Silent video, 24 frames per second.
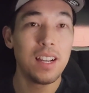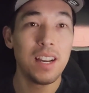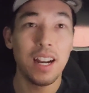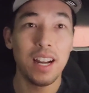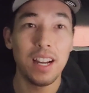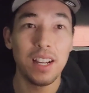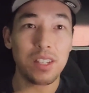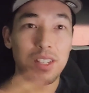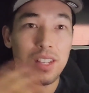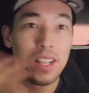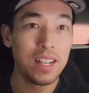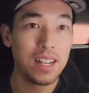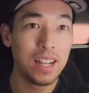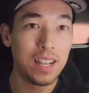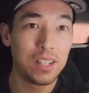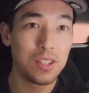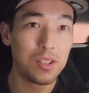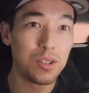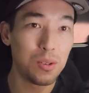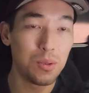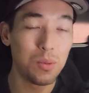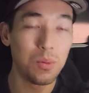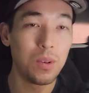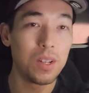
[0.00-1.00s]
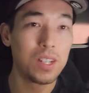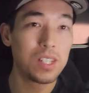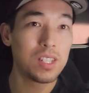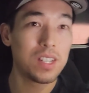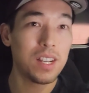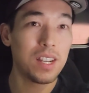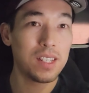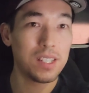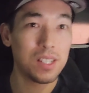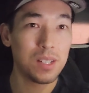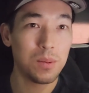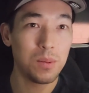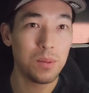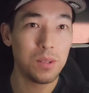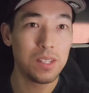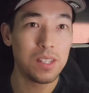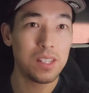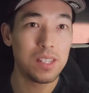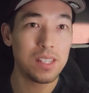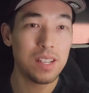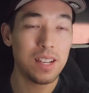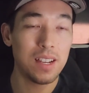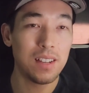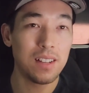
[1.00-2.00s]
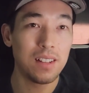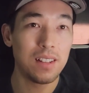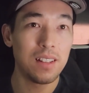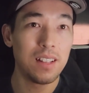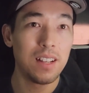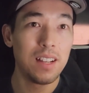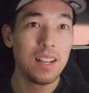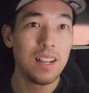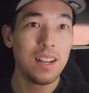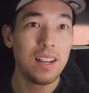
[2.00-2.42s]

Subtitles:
I do wish Tesla would sell